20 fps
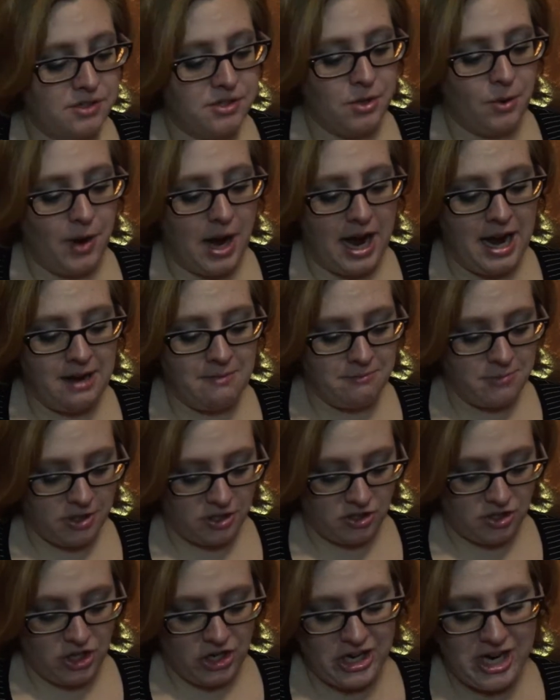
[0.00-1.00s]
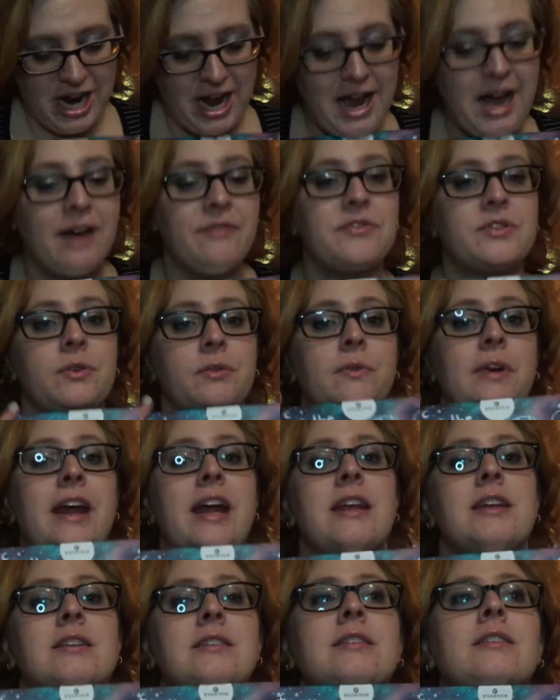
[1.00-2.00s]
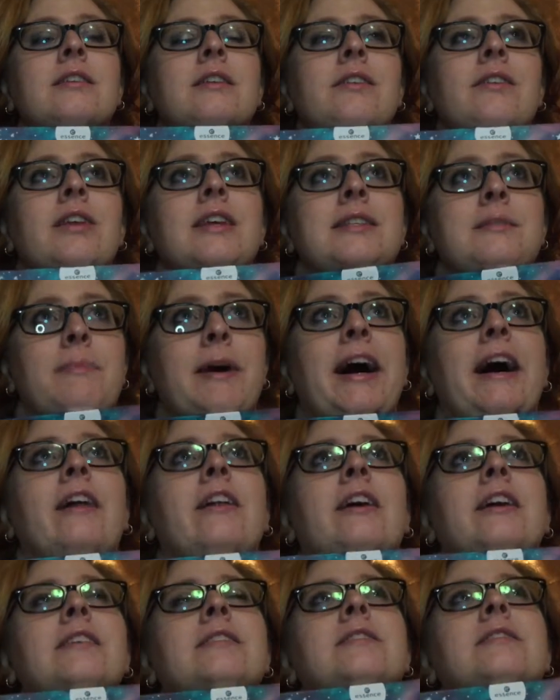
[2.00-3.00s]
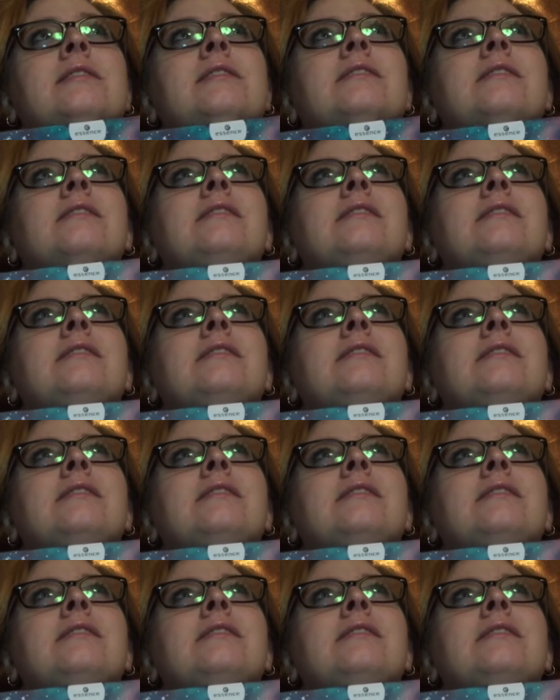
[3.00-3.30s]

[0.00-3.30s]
So I'm gonna have to rate this palette.